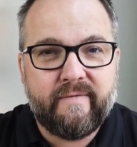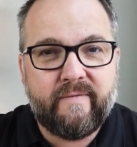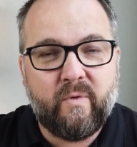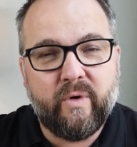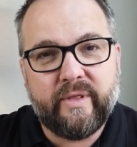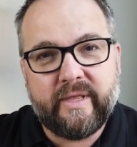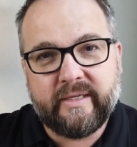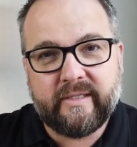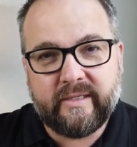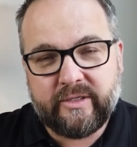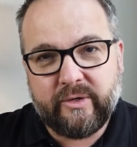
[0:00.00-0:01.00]
for
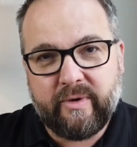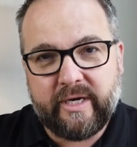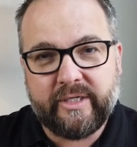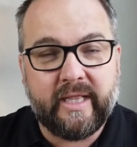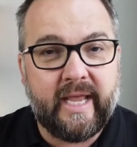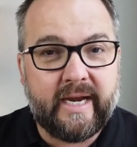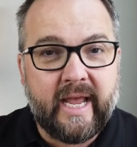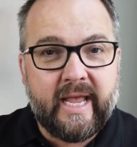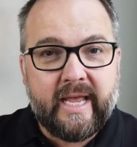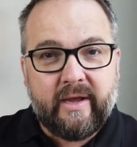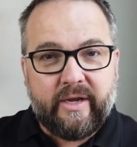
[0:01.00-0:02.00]
this situation. Like,
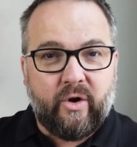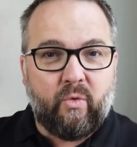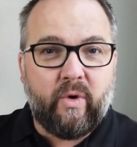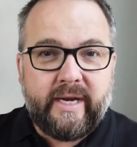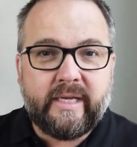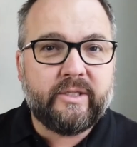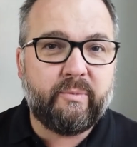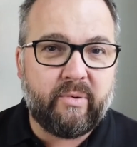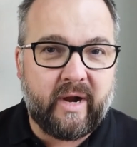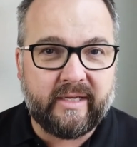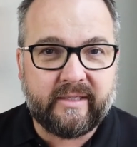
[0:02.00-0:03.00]
you know, what is the
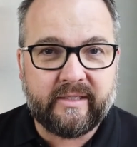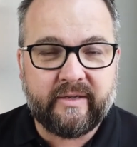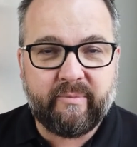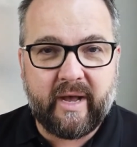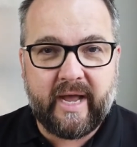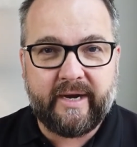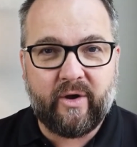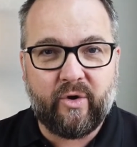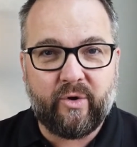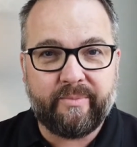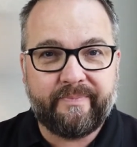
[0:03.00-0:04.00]
process of buying a
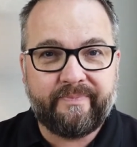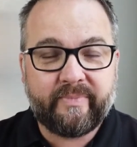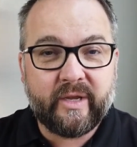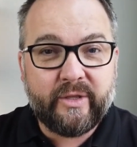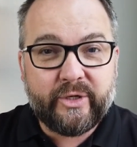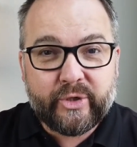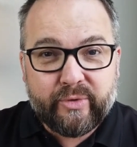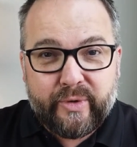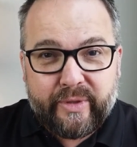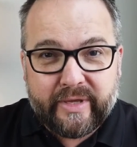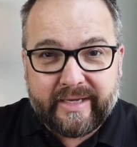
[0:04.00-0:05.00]
home? The
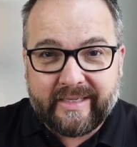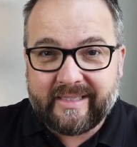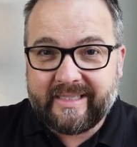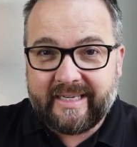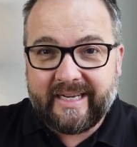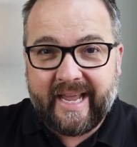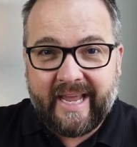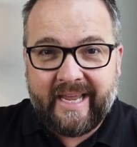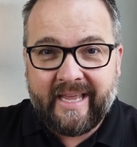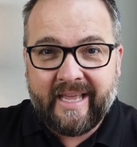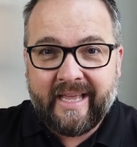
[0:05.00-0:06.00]
truth is,
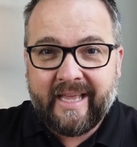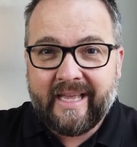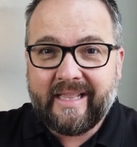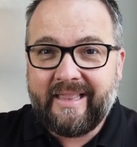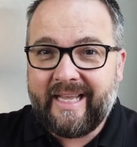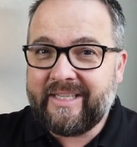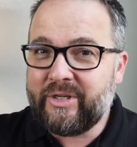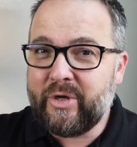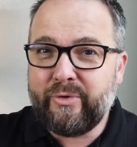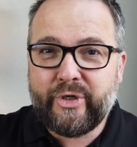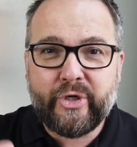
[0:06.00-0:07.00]
today, let's
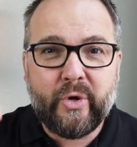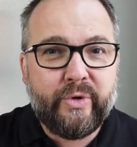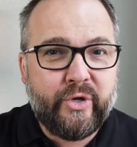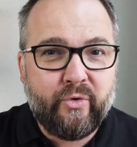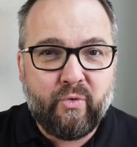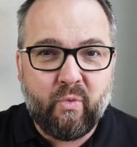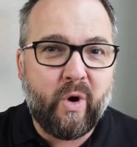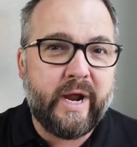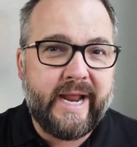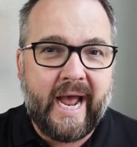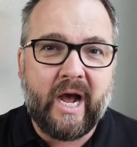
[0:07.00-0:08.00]
go show you
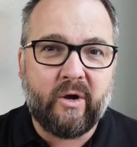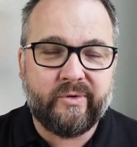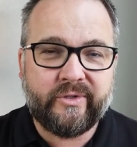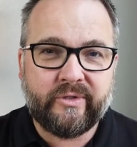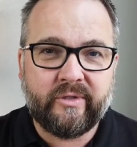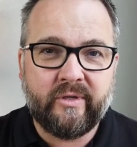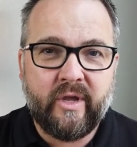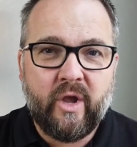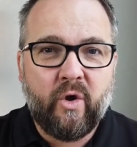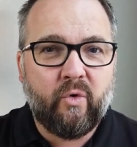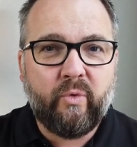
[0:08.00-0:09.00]
one house.
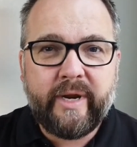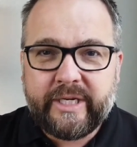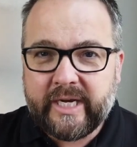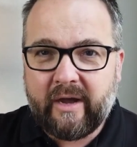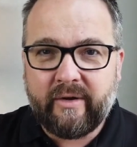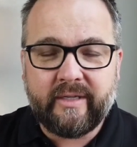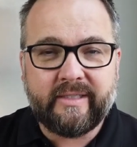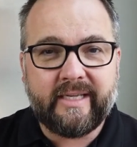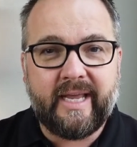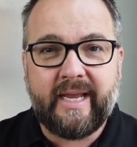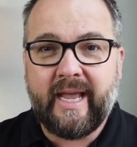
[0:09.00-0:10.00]
Reach out and
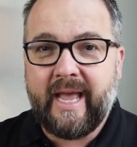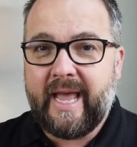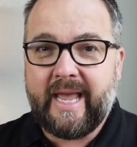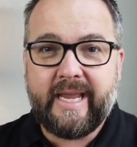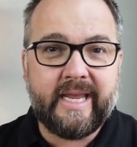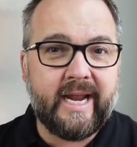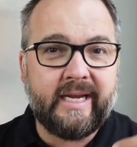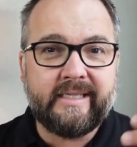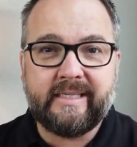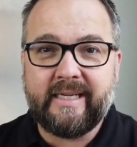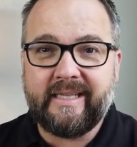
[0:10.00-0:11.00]
say, hey, can
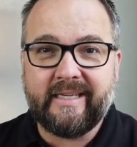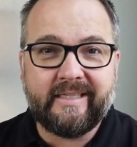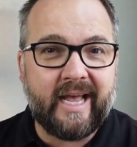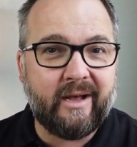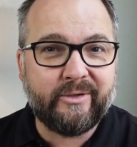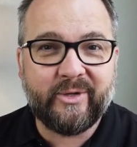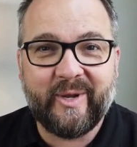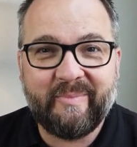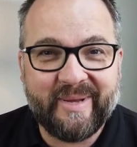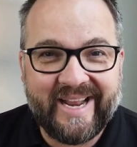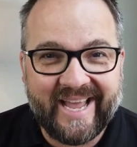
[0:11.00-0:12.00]
I see this house
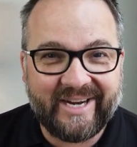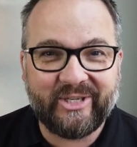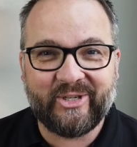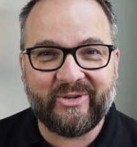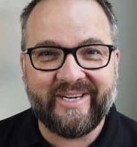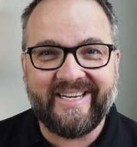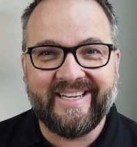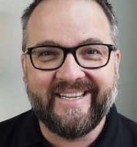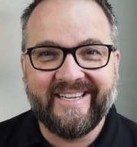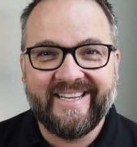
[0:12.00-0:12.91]
on Banana Street?